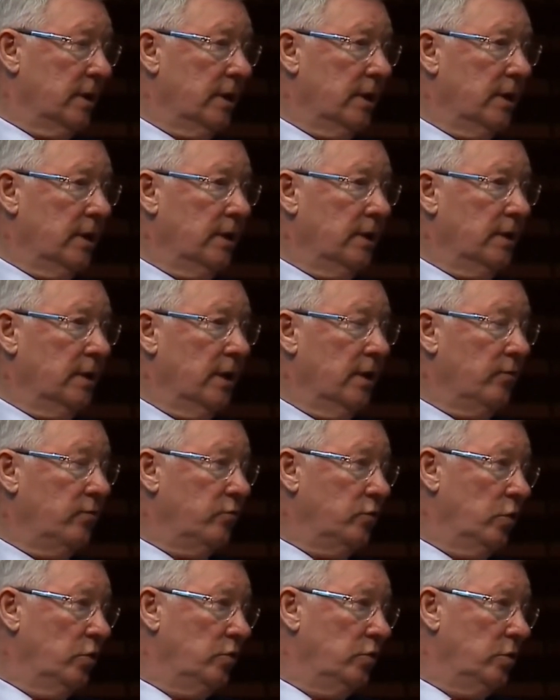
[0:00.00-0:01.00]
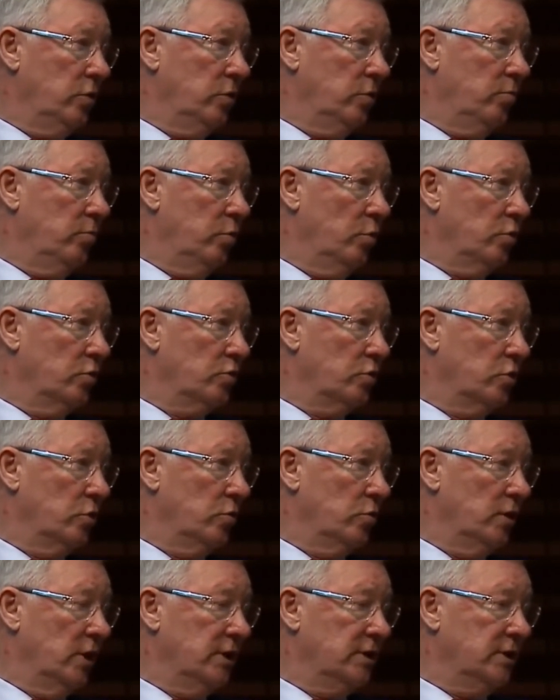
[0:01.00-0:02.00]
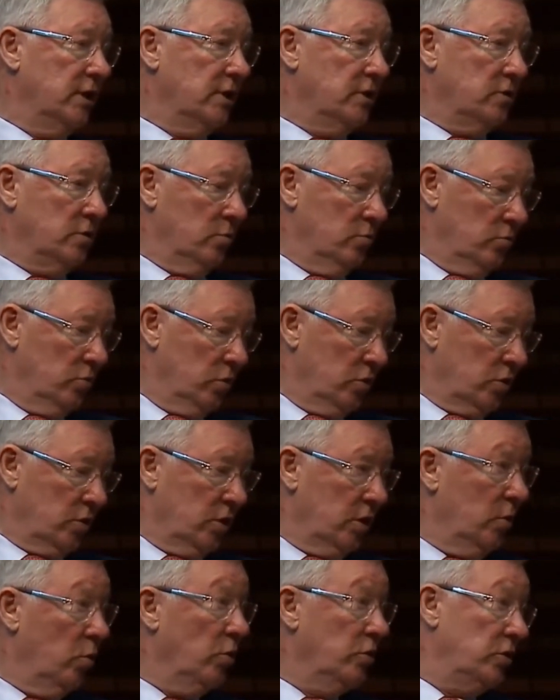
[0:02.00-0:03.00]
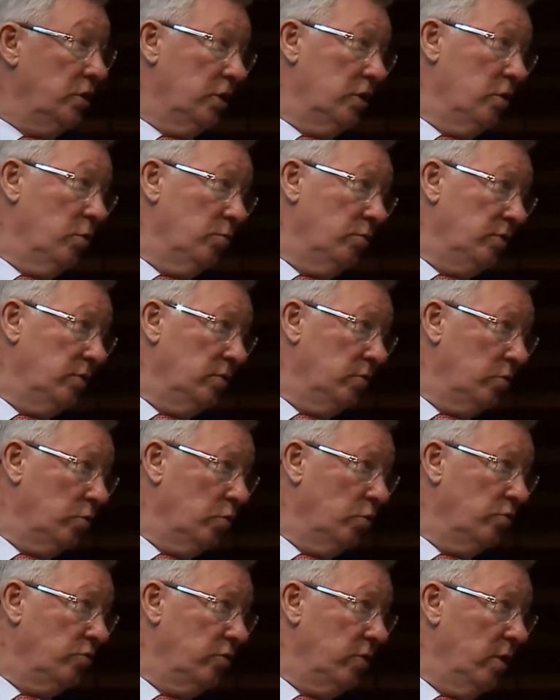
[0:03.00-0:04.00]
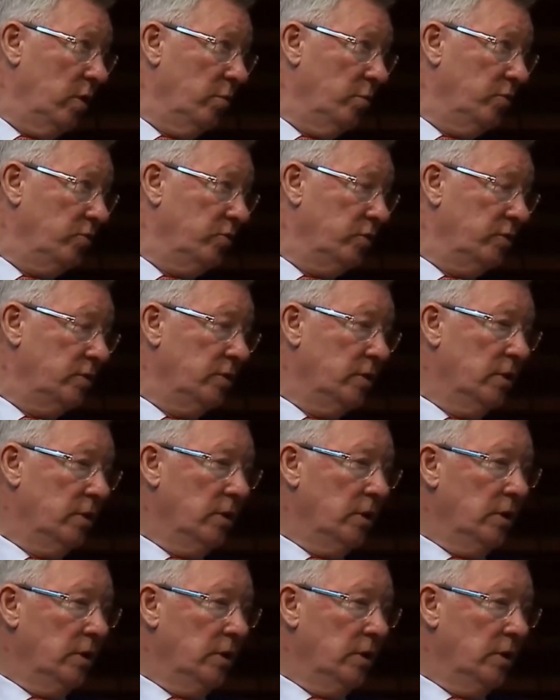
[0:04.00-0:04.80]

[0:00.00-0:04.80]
And I flew out to Portugal, and I said to him, look, he wanted to go to Real Madrid.